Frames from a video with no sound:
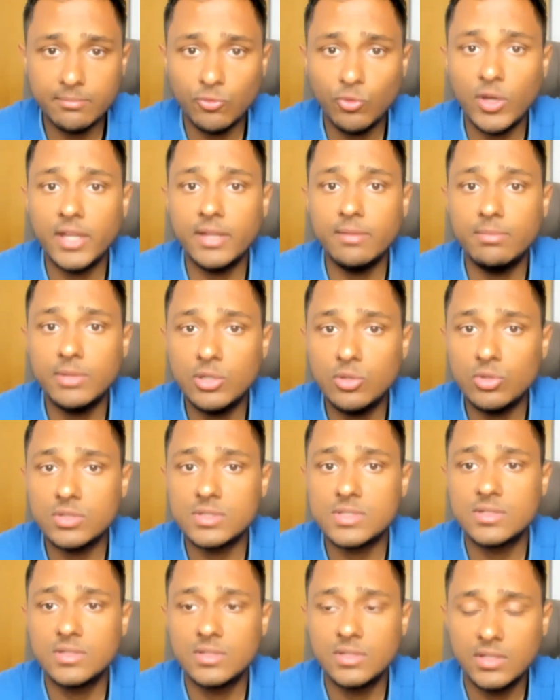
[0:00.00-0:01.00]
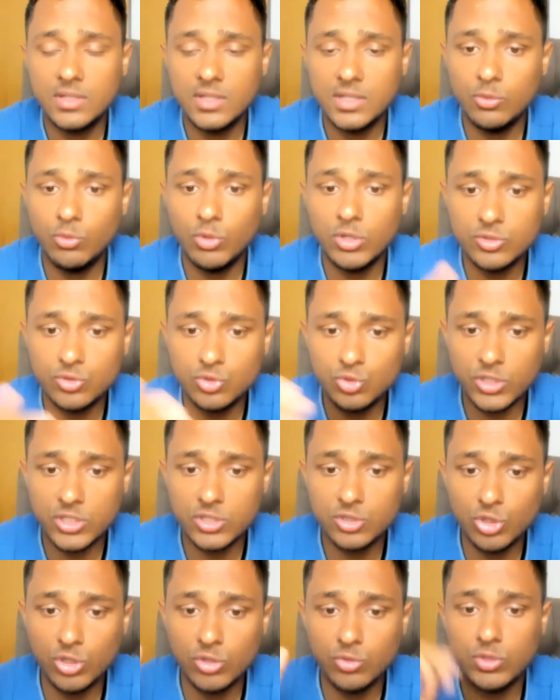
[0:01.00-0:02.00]
Why? Because he wants to
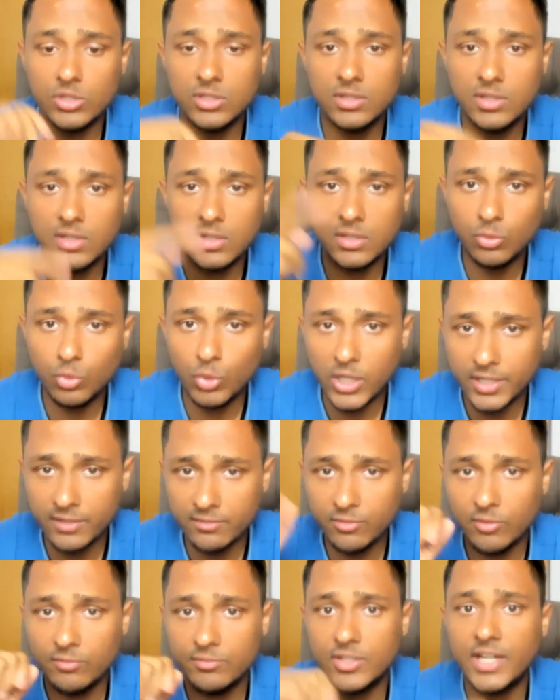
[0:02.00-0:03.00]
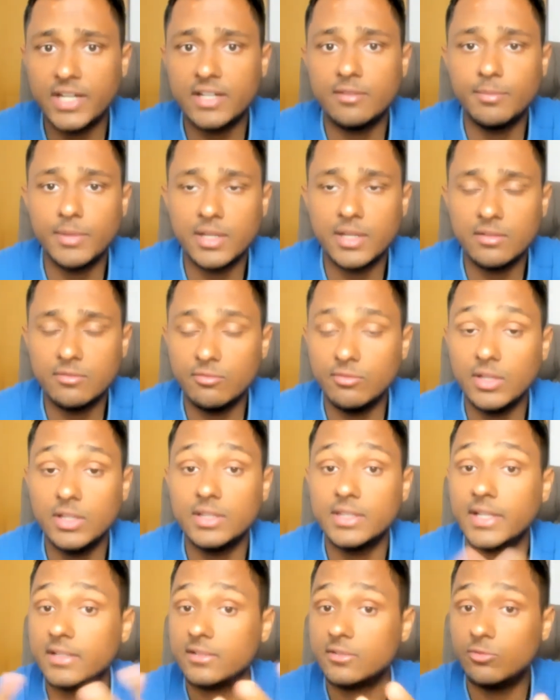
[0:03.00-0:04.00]
enjoy with the wife of that man. Well,
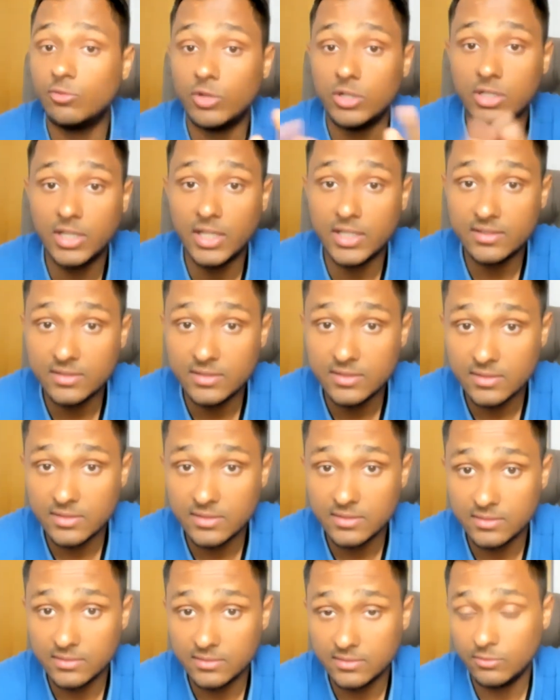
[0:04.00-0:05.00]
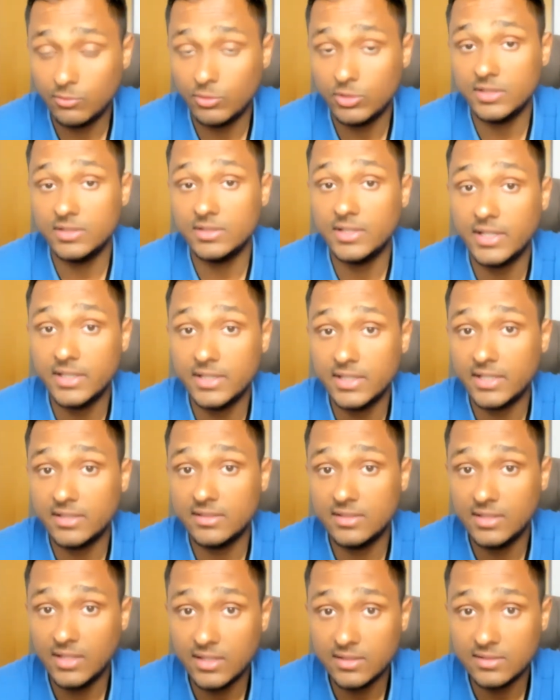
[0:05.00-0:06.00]
that's what lust. What is that?
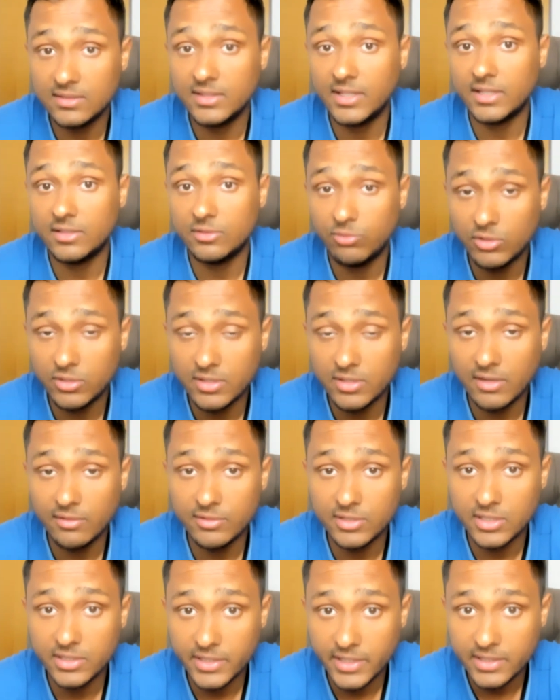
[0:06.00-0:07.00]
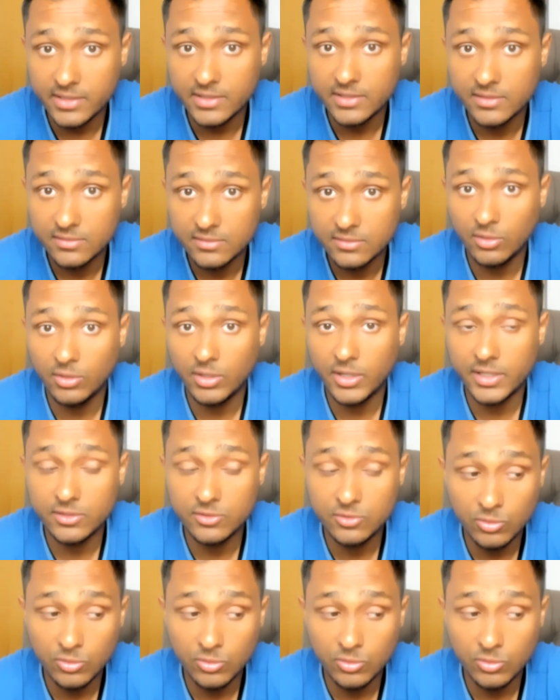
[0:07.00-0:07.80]
That's lust. That's what Ravana did. All right.